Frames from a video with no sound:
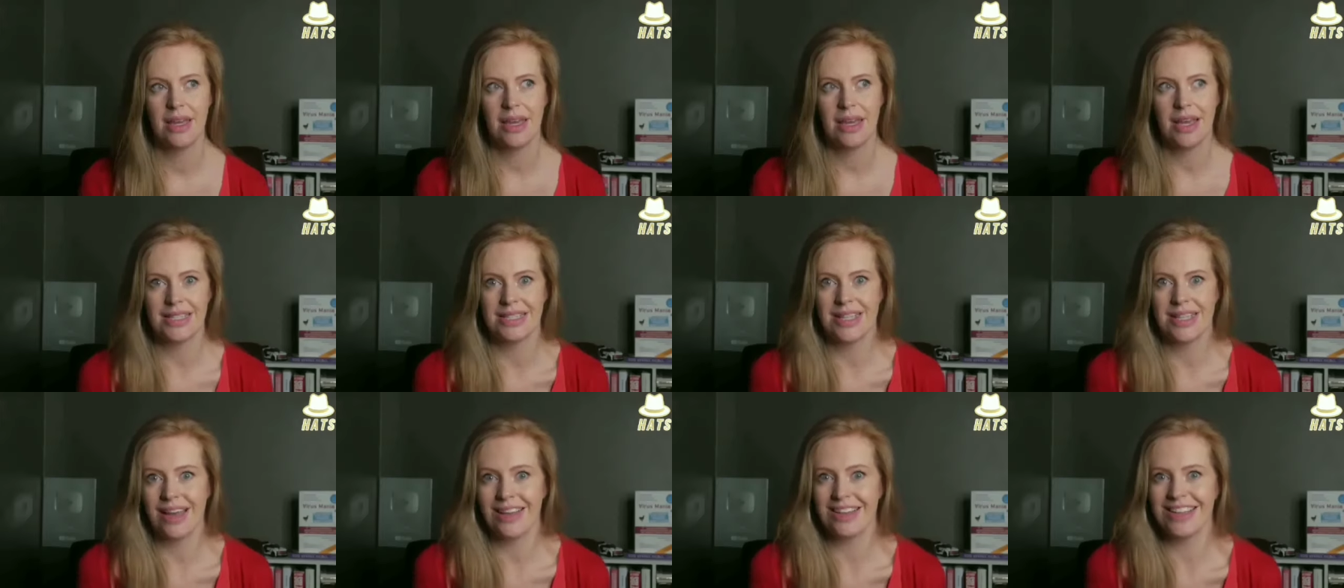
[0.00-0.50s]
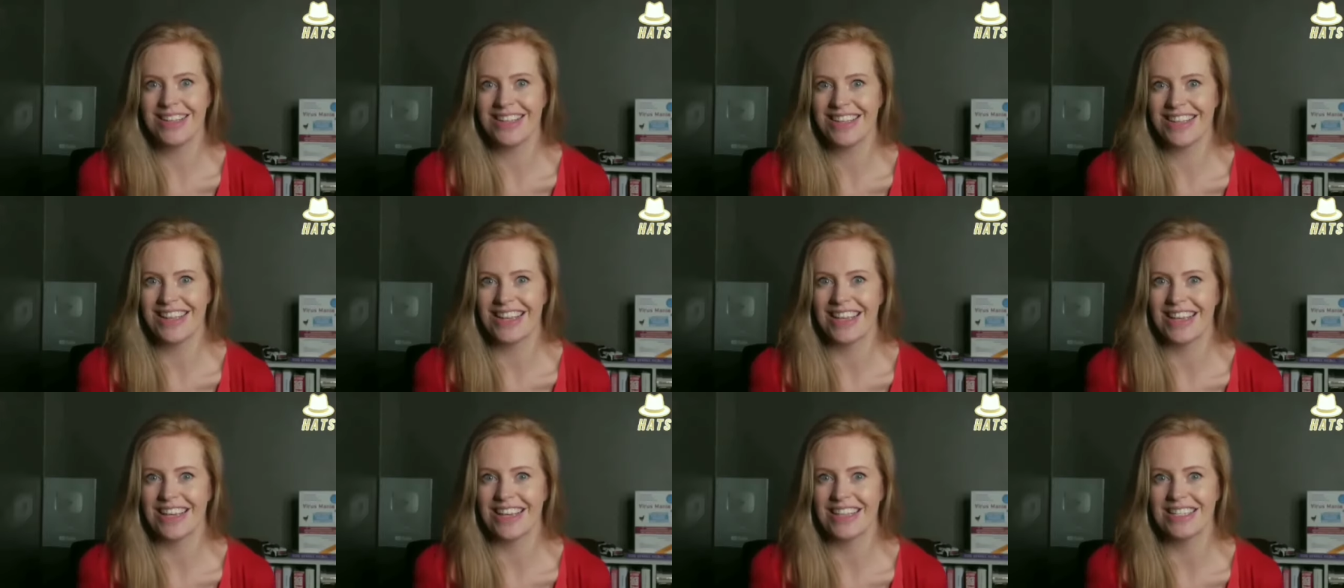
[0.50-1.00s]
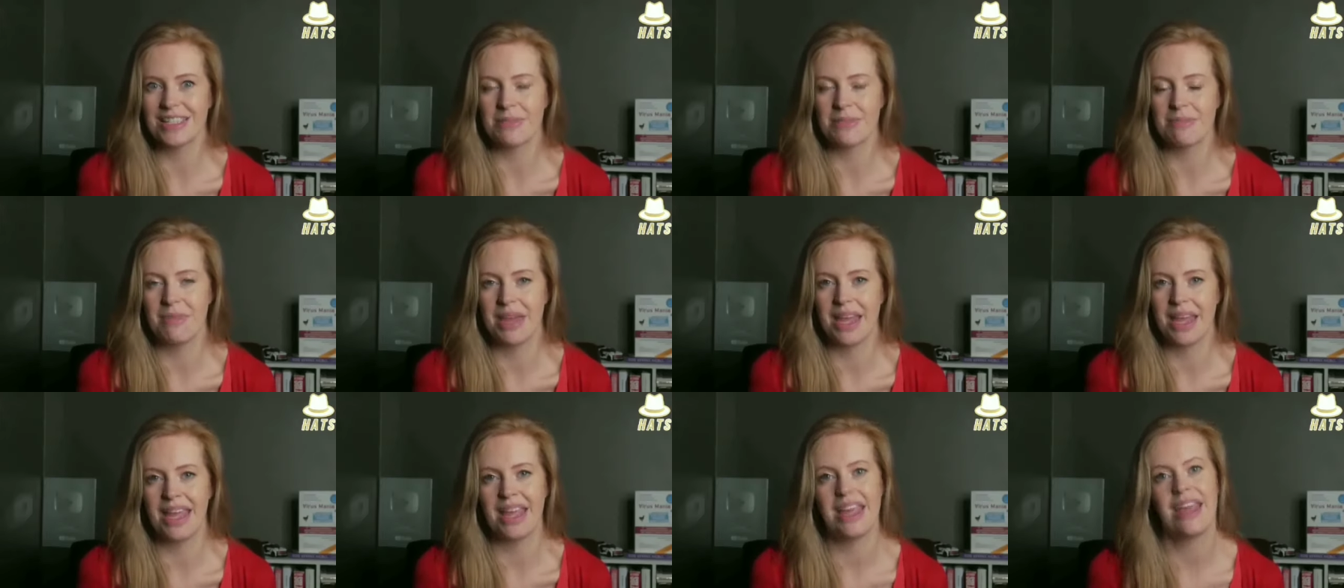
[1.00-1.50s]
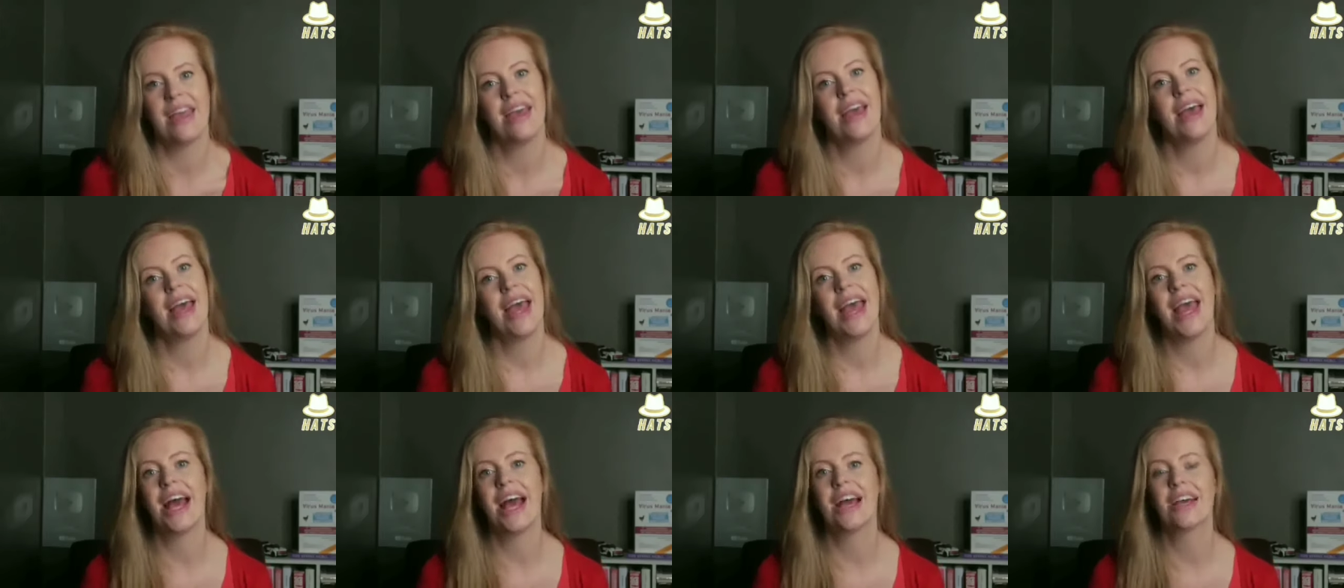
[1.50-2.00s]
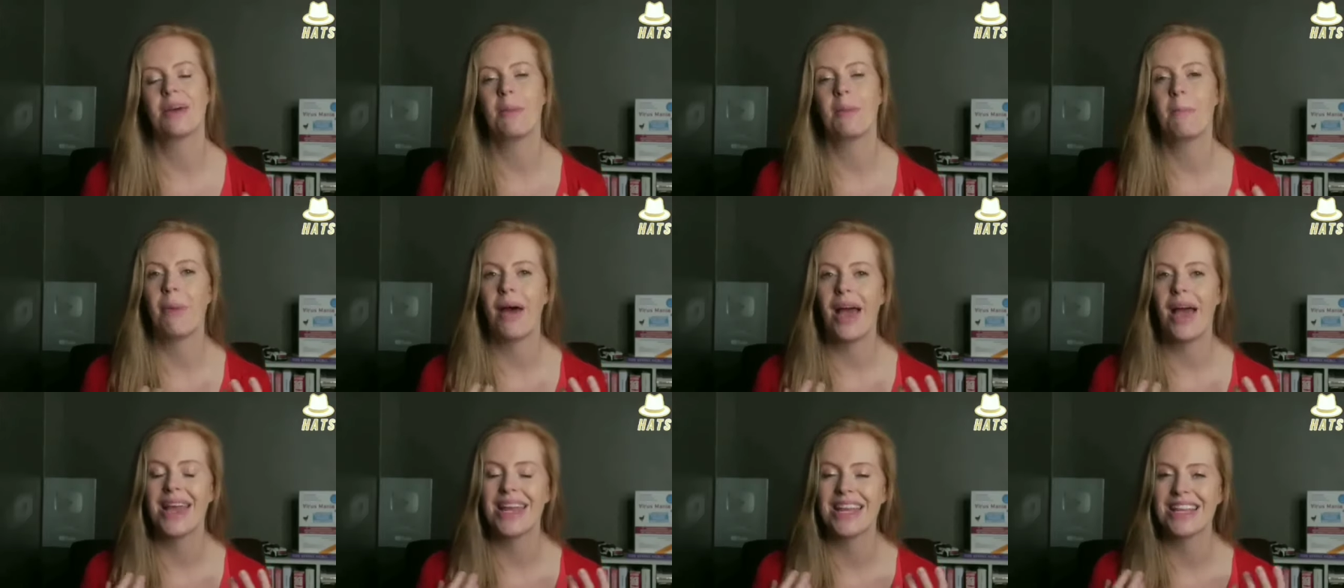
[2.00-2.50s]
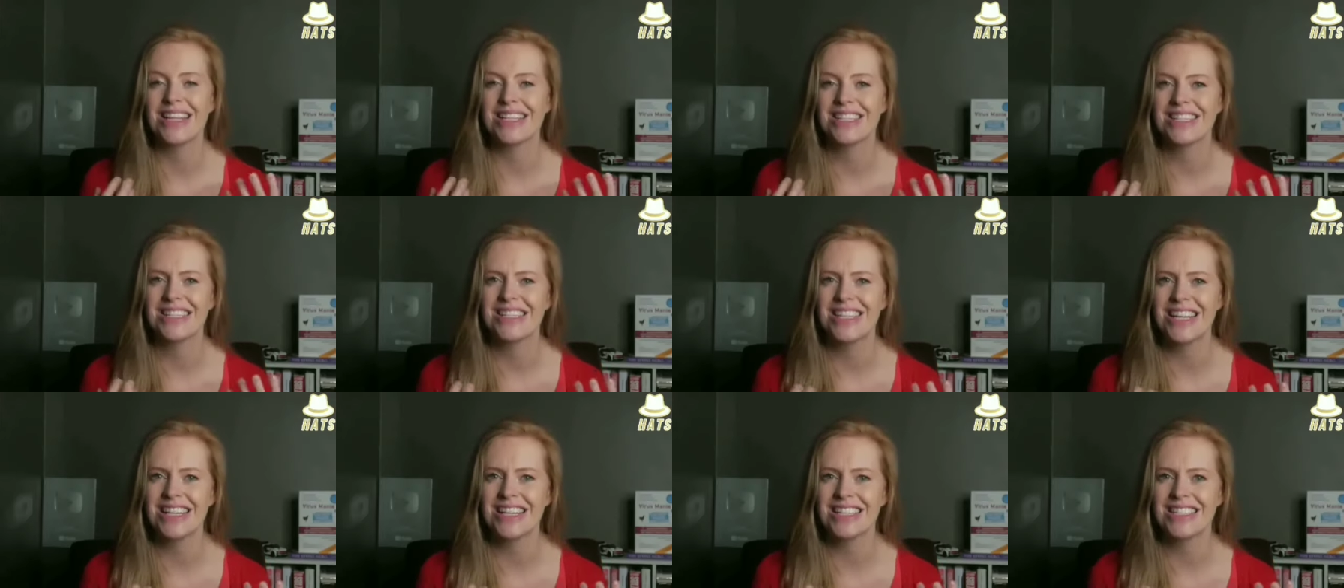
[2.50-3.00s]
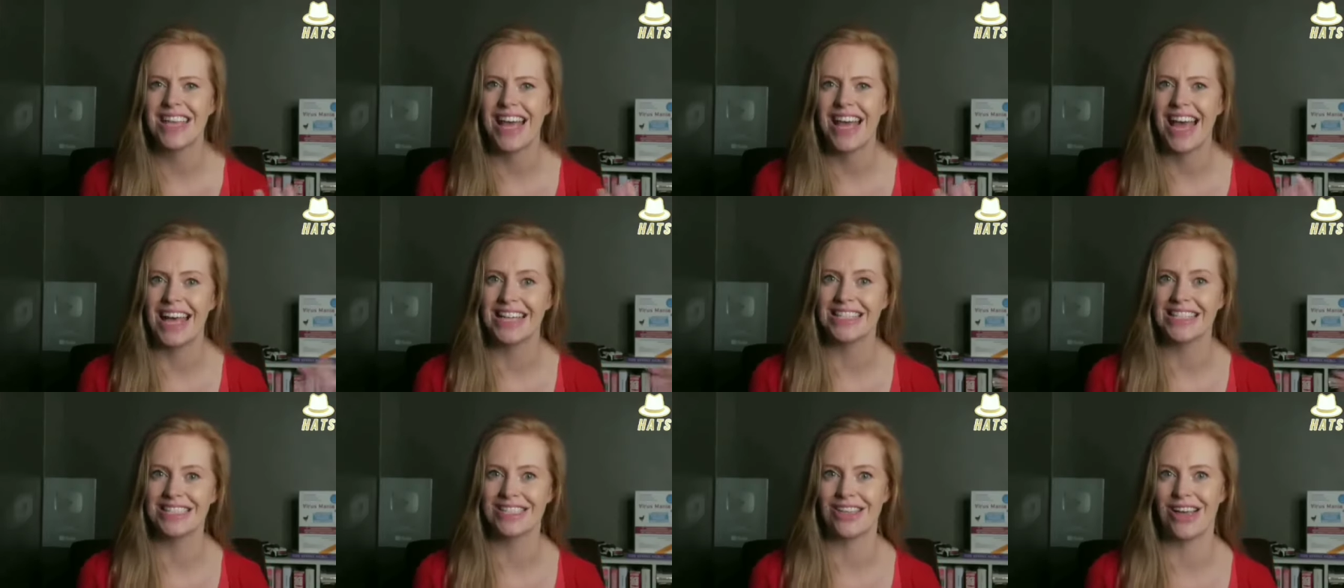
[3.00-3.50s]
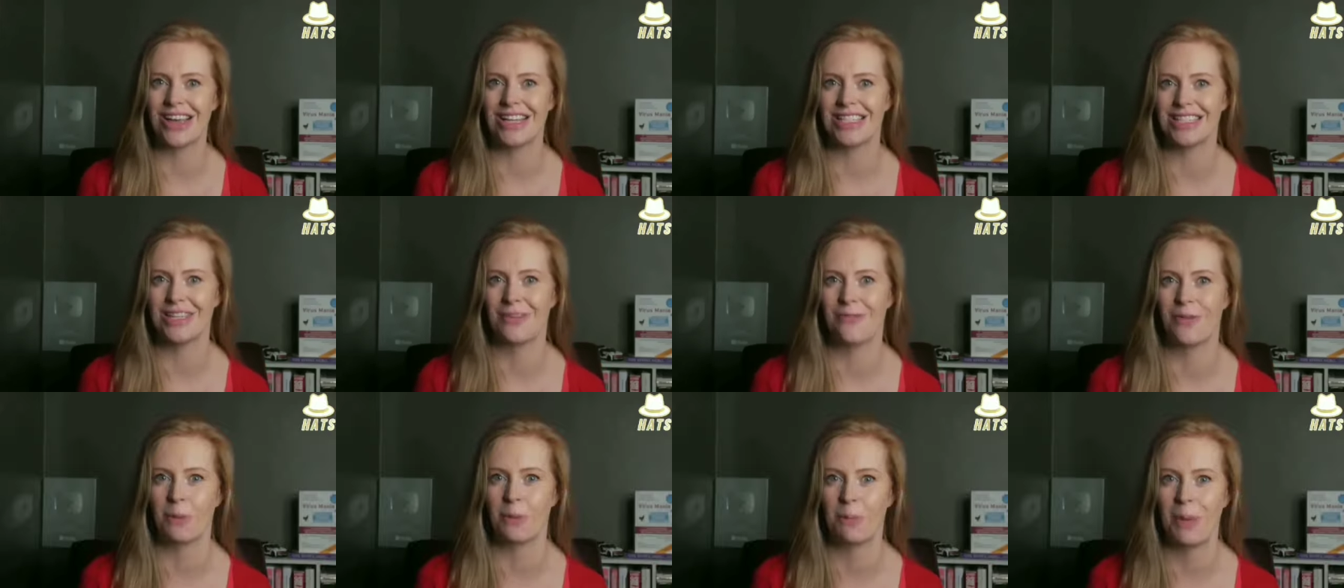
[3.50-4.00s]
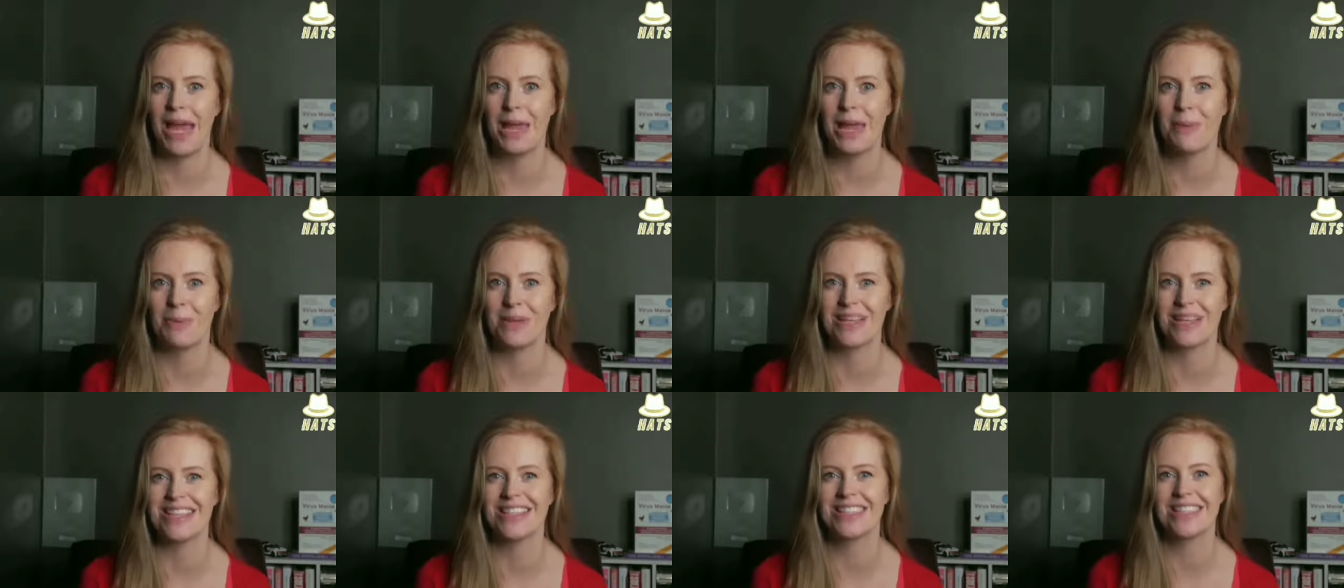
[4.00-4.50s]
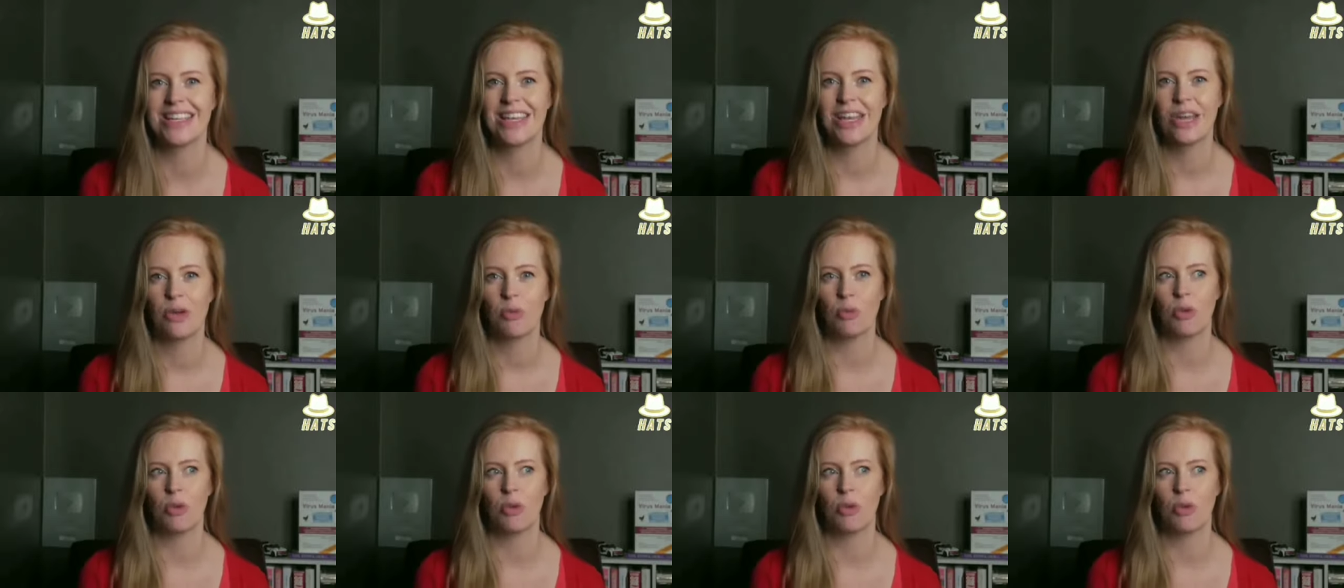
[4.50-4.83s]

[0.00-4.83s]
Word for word: It's unclear to me how combining six unscientific papers